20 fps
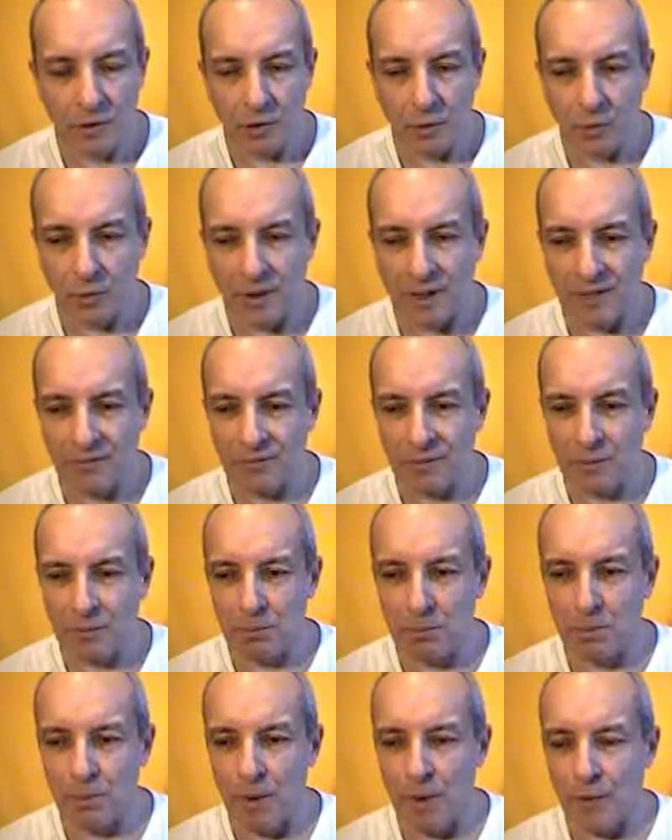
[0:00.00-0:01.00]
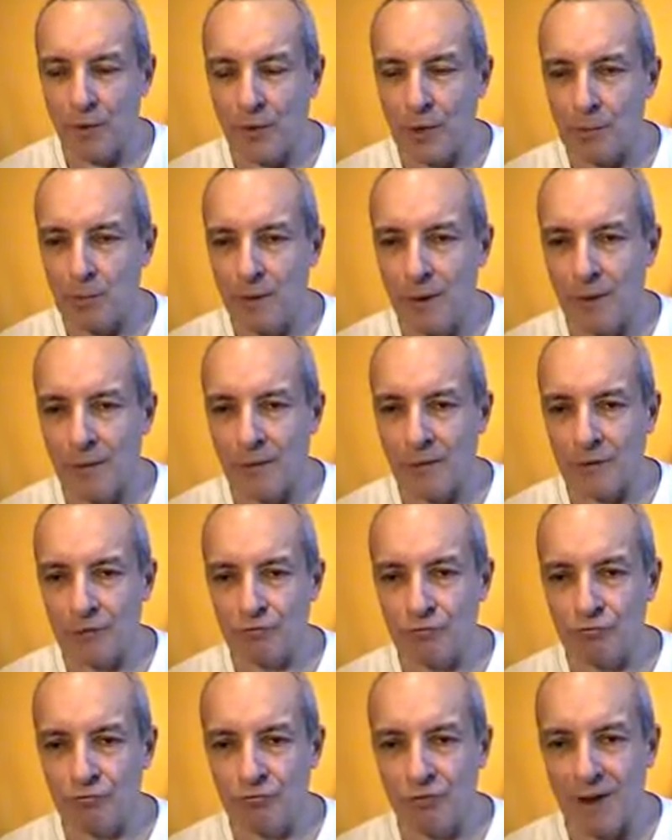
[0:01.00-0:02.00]
Do we have to bother about
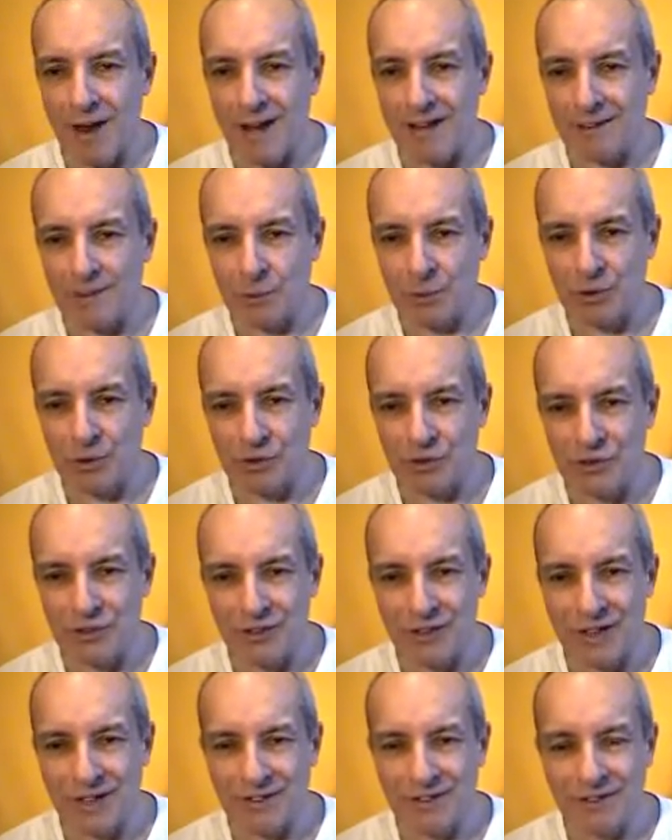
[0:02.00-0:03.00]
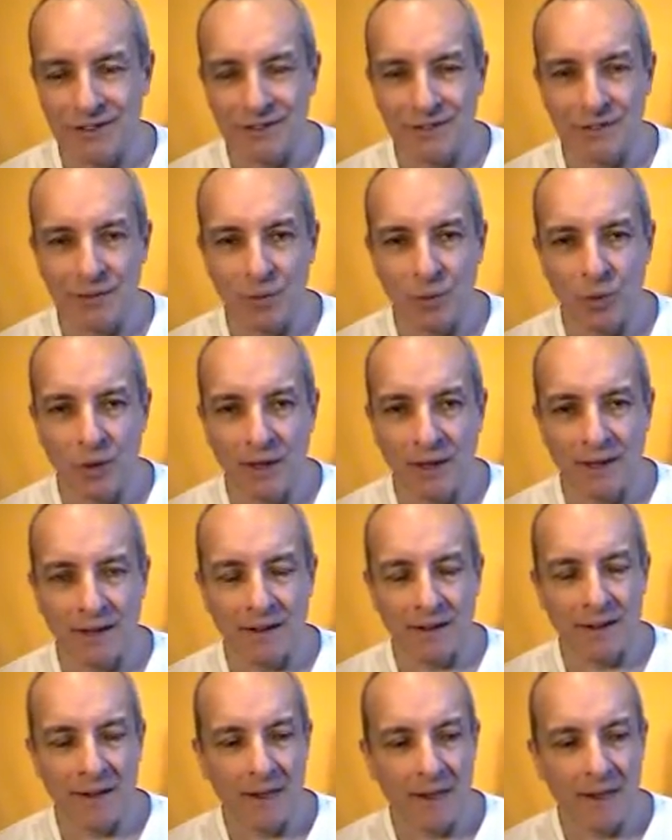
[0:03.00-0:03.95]
this rat which is getting in the way?